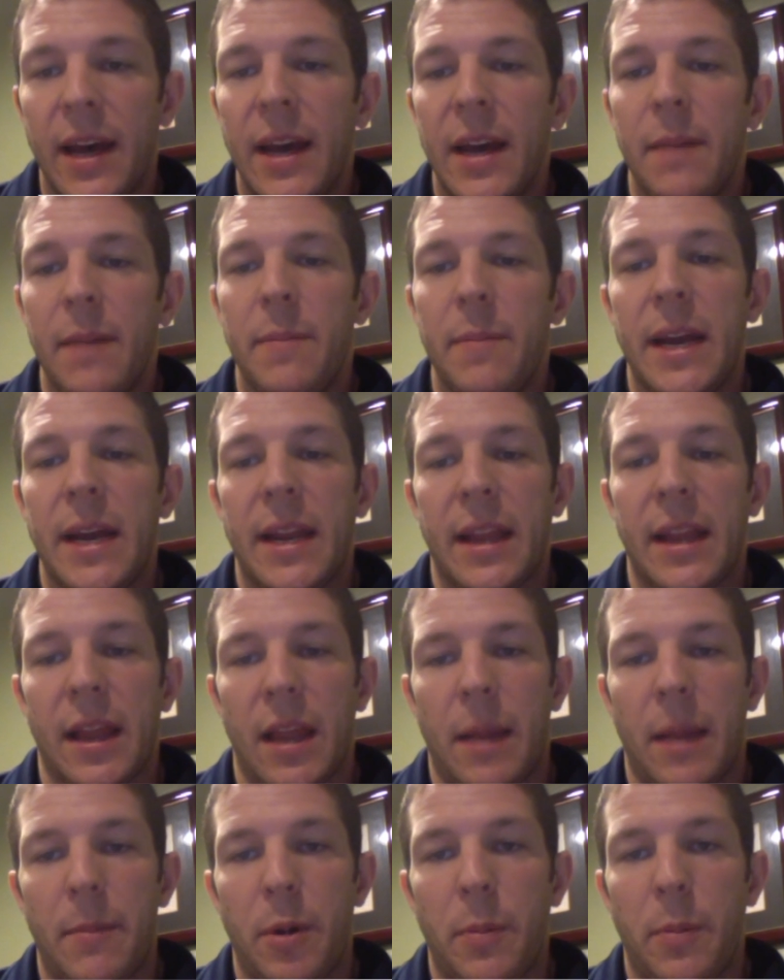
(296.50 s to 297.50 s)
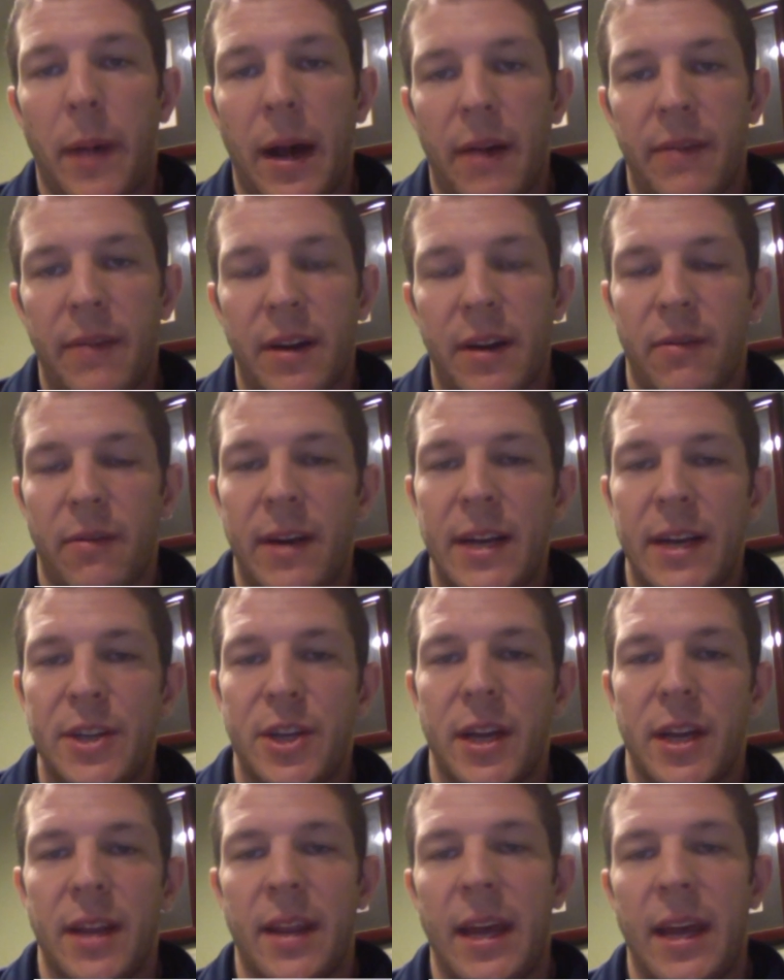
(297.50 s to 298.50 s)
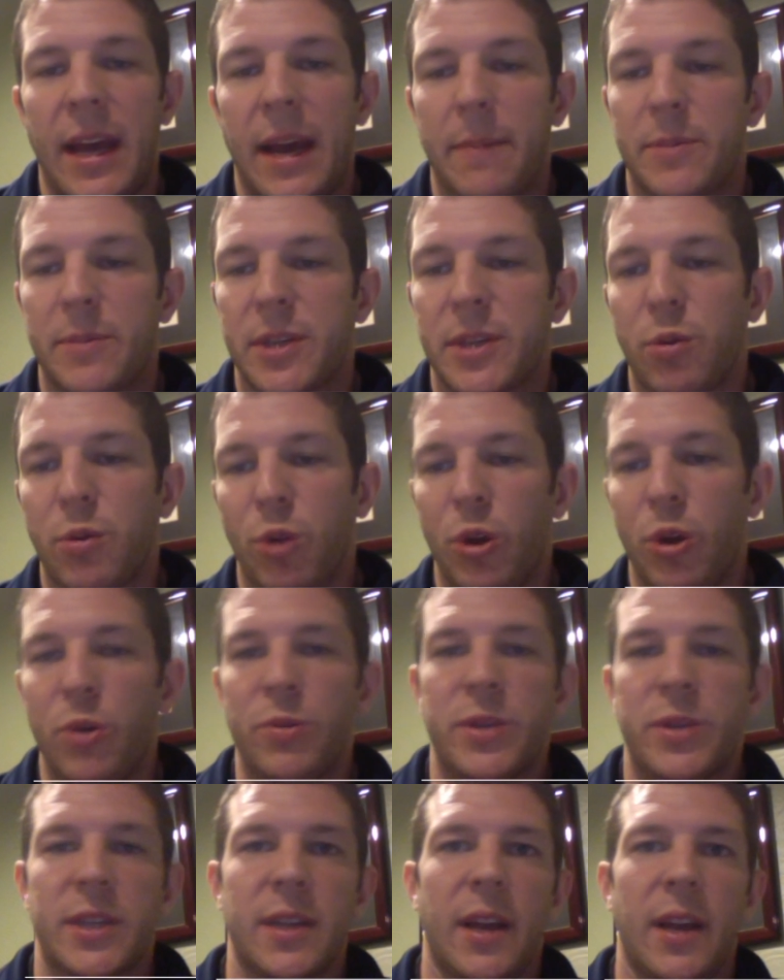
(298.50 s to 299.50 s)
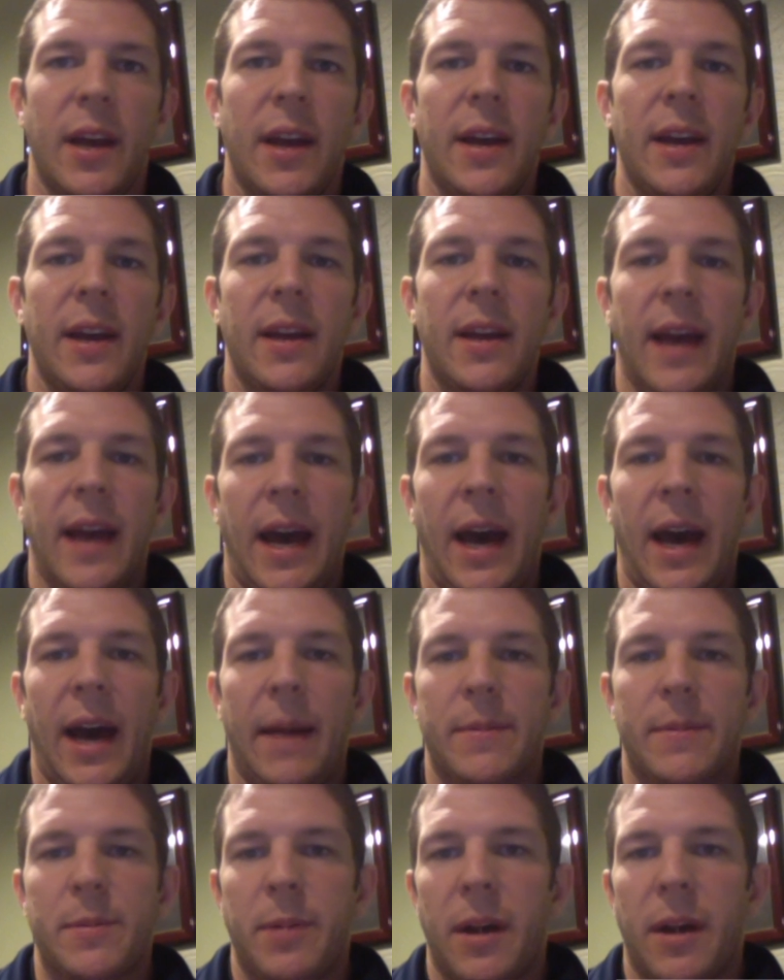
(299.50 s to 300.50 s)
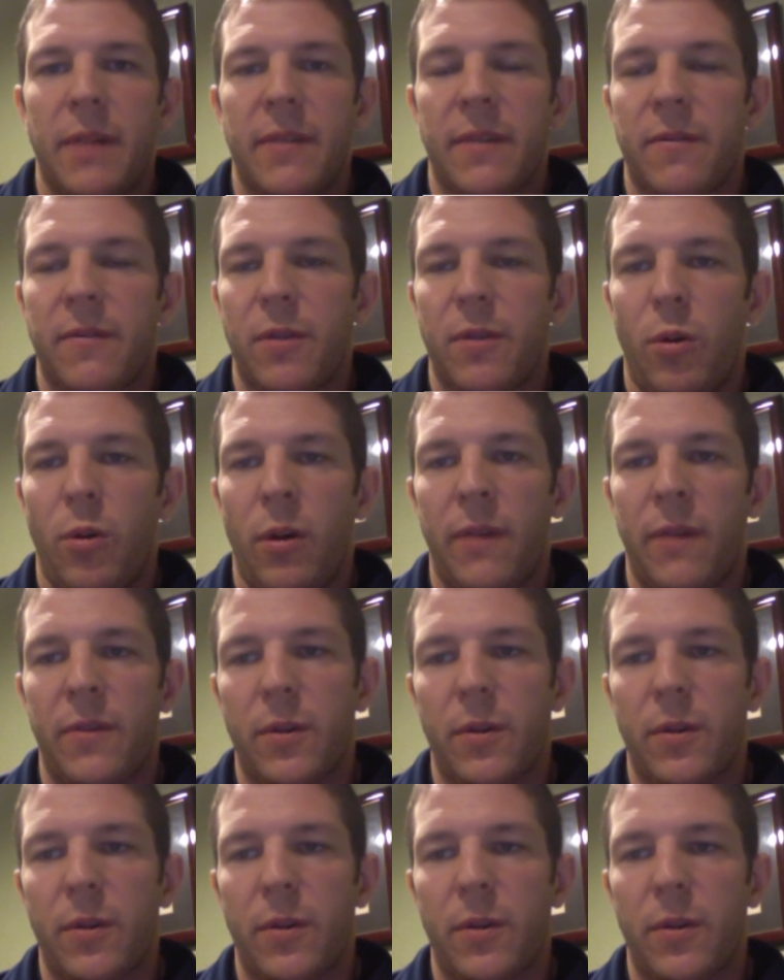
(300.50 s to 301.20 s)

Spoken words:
be it in the lumbopelvic region, the hips, glutes, abs, pelvic floor.